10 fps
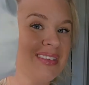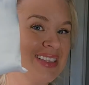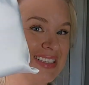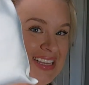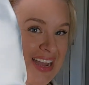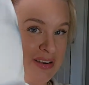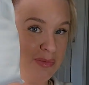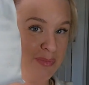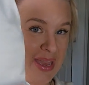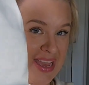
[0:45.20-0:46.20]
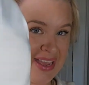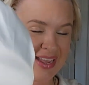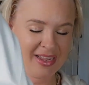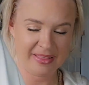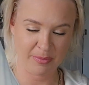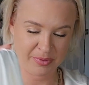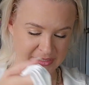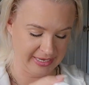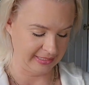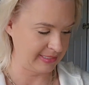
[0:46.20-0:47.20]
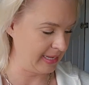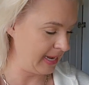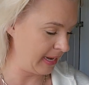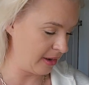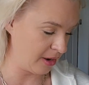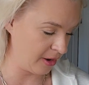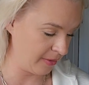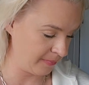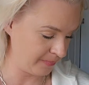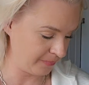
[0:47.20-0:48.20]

the satin bag that protects the hair.